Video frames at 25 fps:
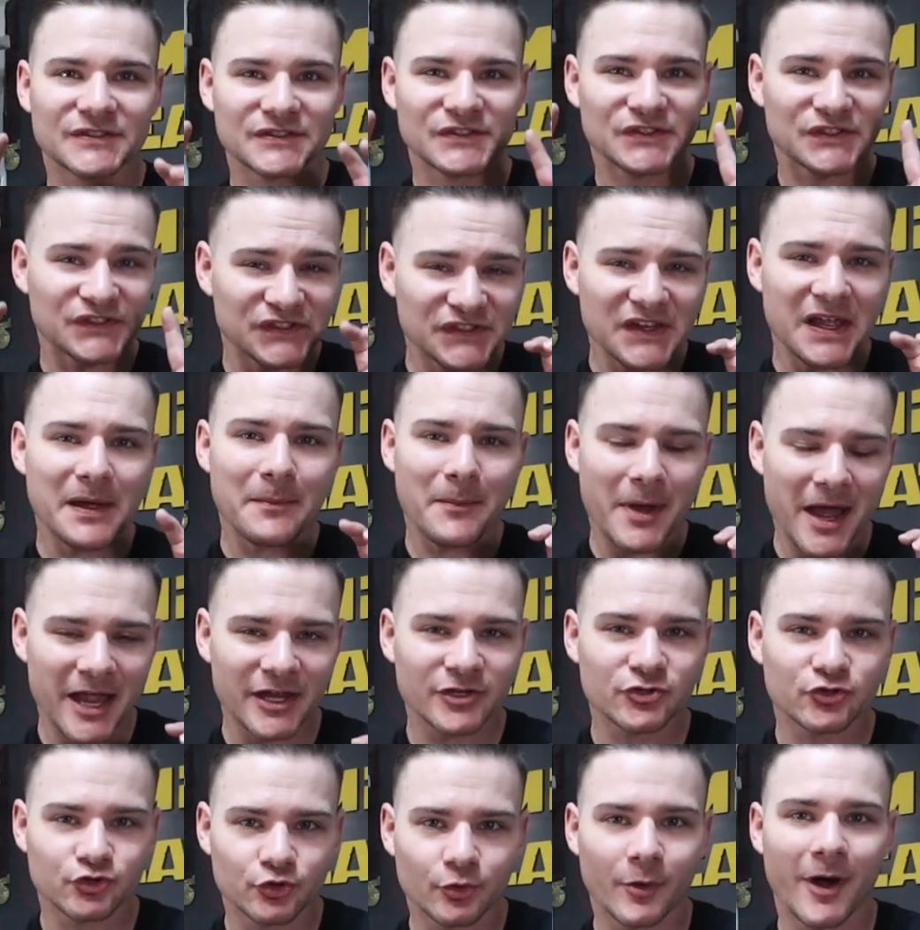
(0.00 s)

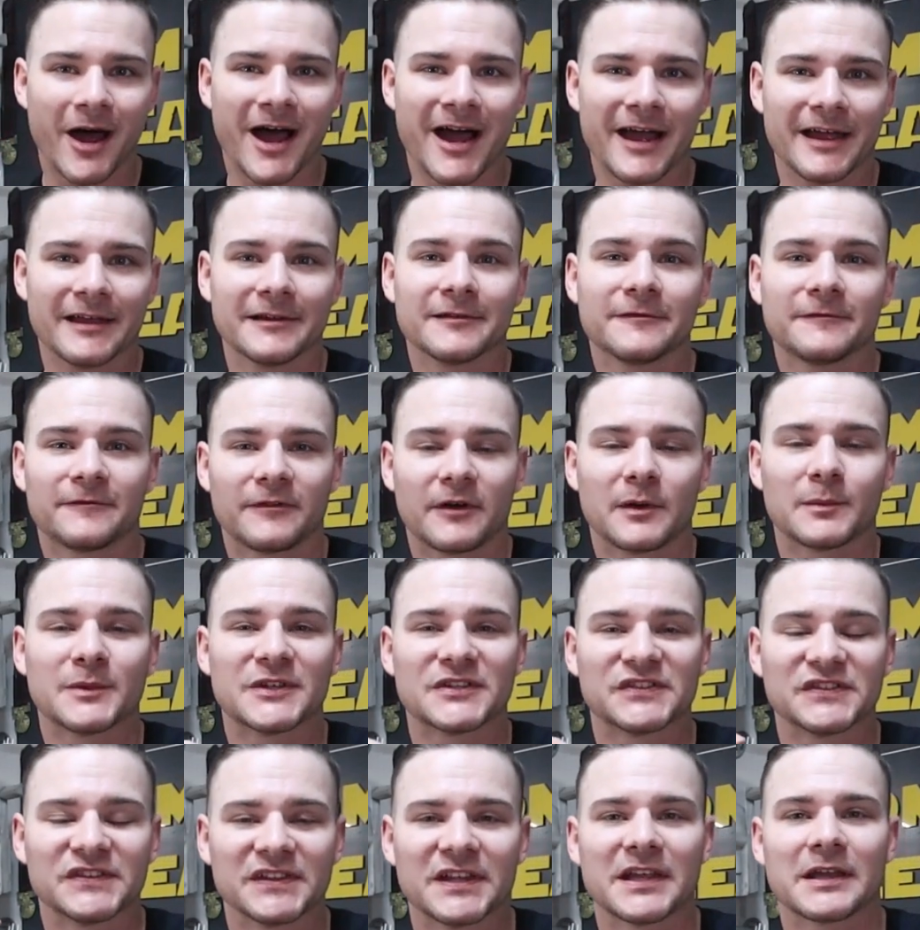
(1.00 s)
semi-dry from
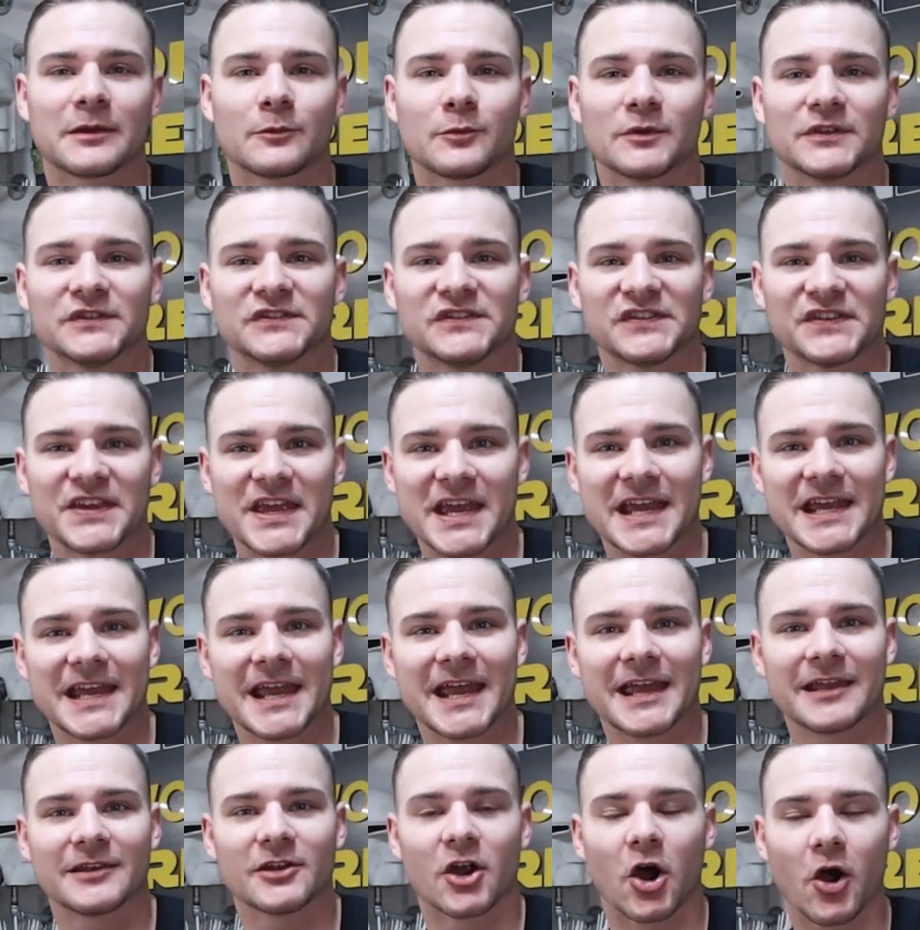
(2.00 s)
its liquid
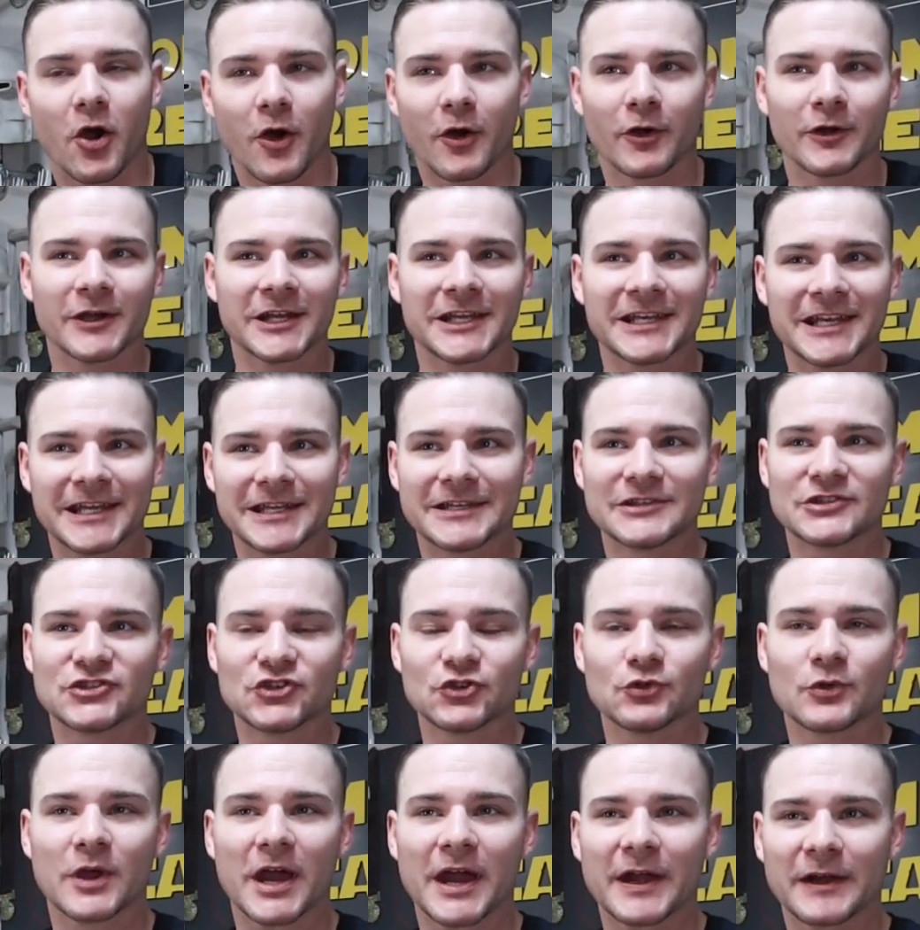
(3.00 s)
state and harden
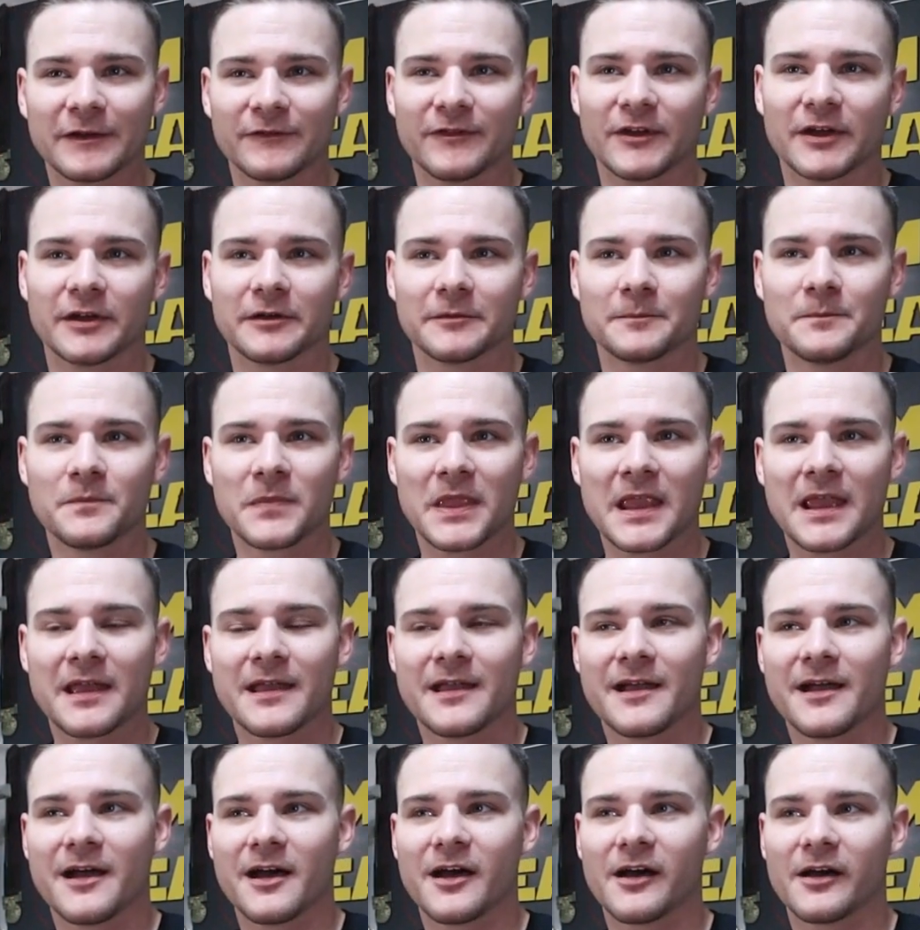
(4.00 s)
into kind of
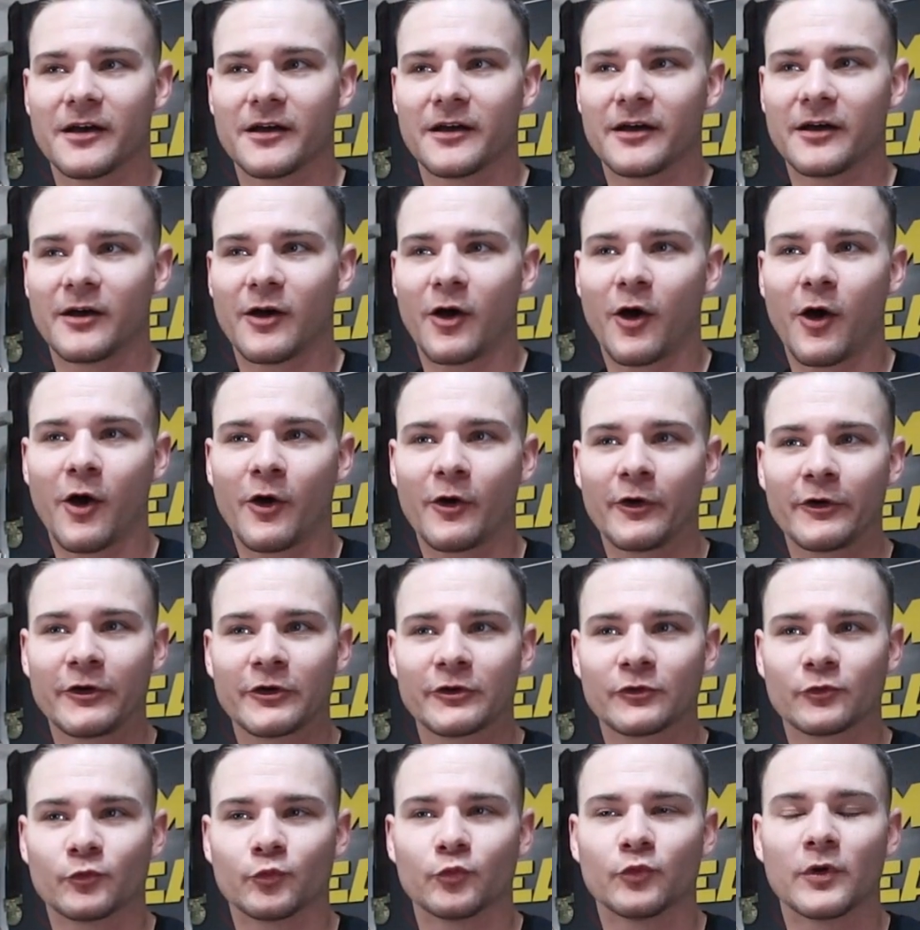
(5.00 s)
a
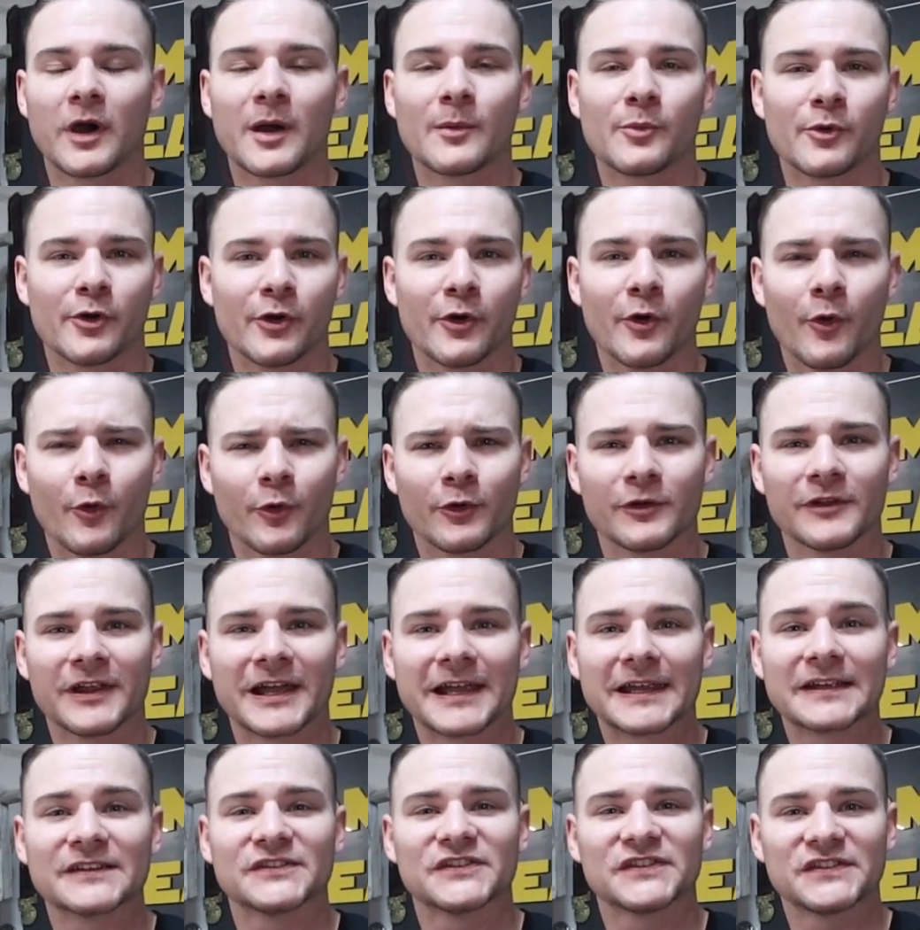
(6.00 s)
hard rubber, or
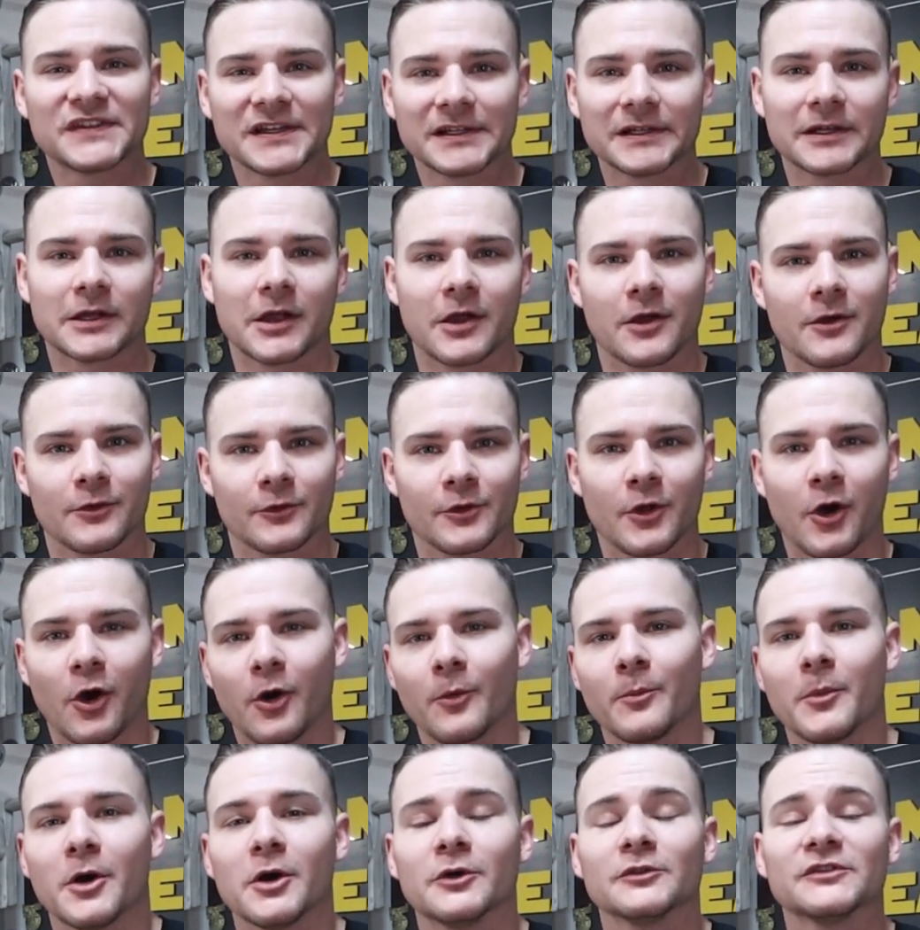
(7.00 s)
like a silicone
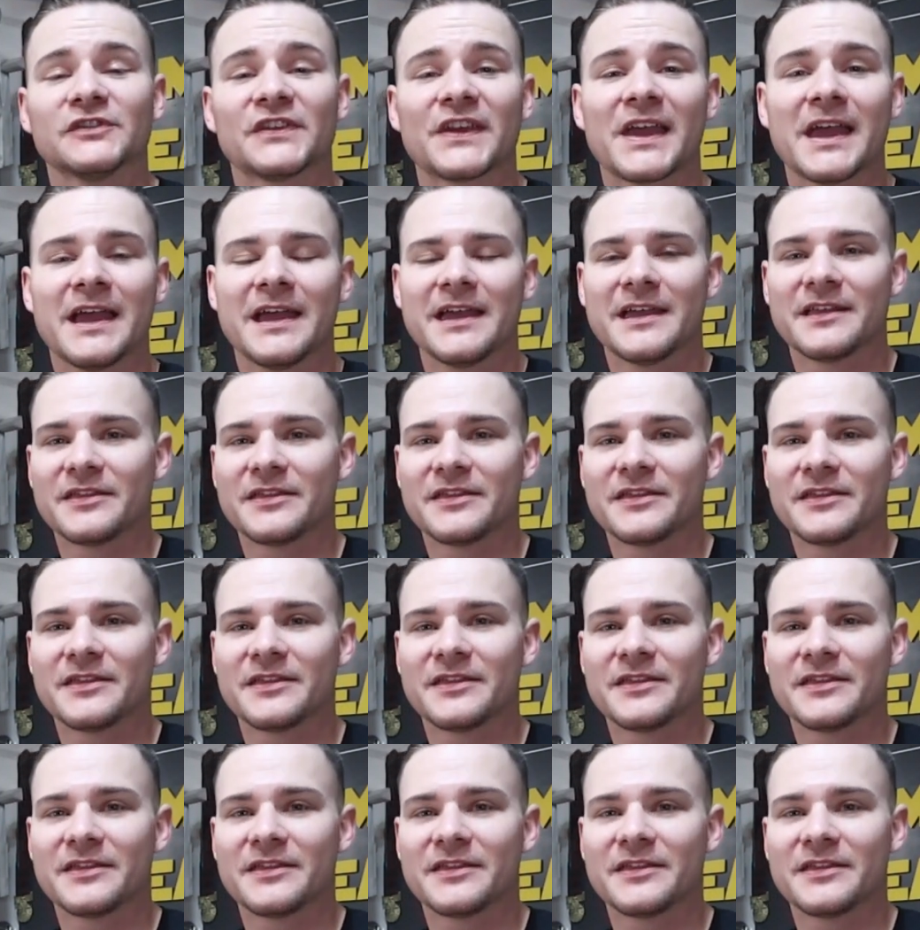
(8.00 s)
almost.